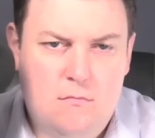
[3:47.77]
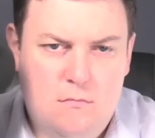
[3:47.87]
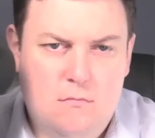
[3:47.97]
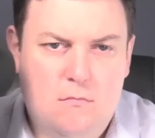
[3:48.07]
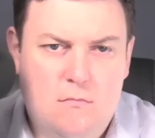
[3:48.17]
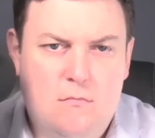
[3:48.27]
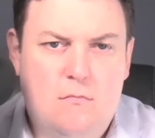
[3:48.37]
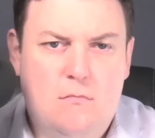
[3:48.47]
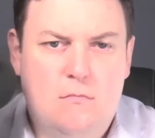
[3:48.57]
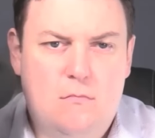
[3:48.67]

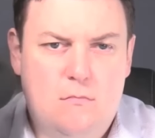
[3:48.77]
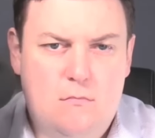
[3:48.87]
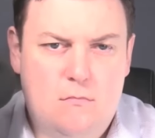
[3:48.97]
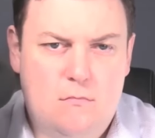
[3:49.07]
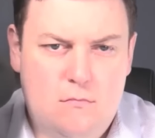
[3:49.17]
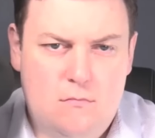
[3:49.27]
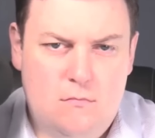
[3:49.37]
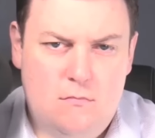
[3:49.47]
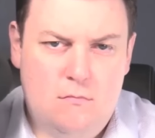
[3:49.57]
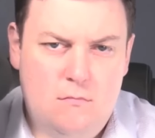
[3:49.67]

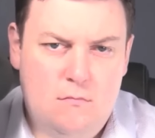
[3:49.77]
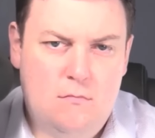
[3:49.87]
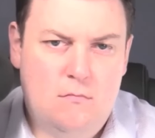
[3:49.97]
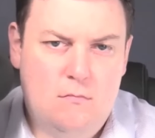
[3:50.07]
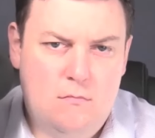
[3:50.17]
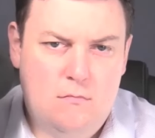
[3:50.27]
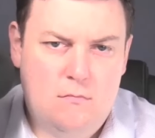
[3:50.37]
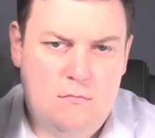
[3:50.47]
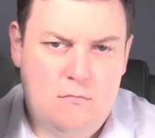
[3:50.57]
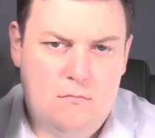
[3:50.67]

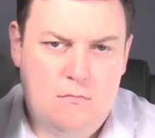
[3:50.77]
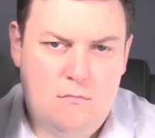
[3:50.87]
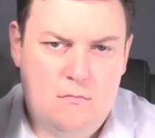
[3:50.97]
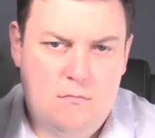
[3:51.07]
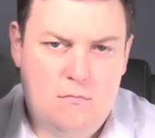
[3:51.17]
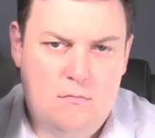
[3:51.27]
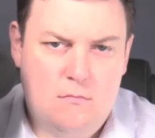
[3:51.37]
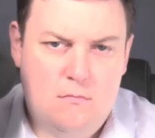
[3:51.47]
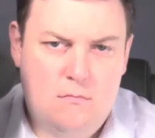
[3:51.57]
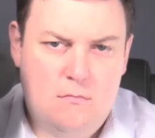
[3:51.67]

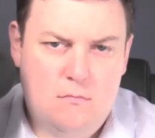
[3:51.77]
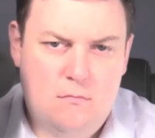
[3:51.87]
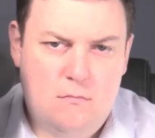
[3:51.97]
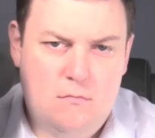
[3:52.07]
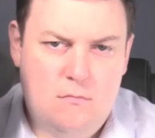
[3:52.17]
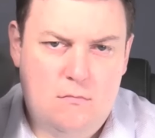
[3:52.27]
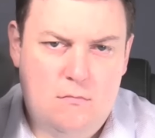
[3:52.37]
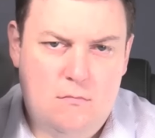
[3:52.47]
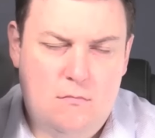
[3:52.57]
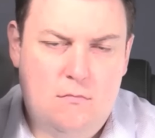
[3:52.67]

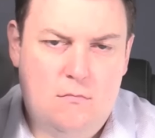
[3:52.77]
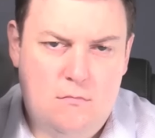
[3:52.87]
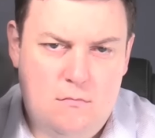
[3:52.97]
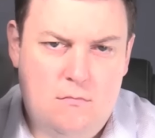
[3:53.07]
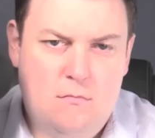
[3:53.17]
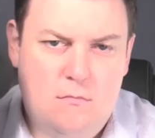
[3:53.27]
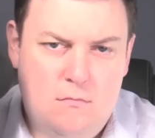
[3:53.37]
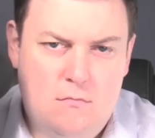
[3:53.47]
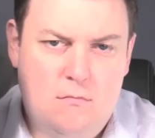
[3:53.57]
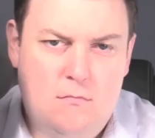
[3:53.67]

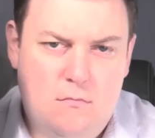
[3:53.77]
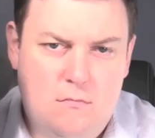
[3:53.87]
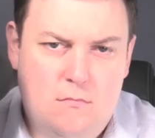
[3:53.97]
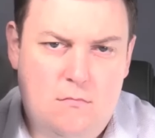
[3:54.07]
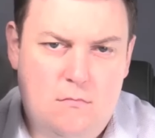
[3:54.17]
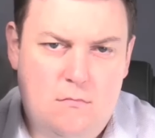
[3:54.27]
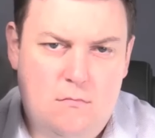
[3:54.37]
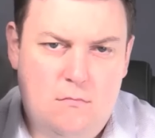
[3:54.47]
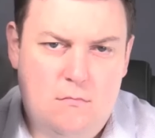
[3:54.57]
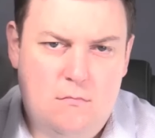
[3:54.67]

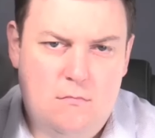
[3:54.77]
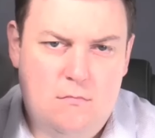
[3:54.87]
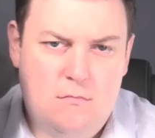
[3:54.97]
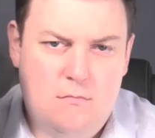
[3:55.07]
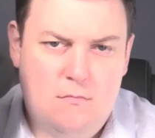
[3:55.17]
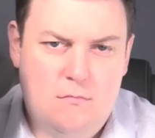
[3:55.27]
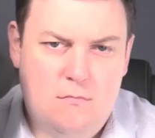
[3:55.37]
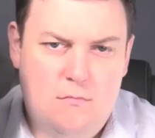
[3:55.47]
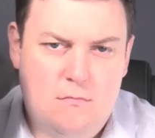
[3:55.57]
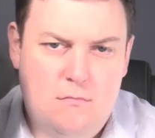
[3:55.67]
(not speaking)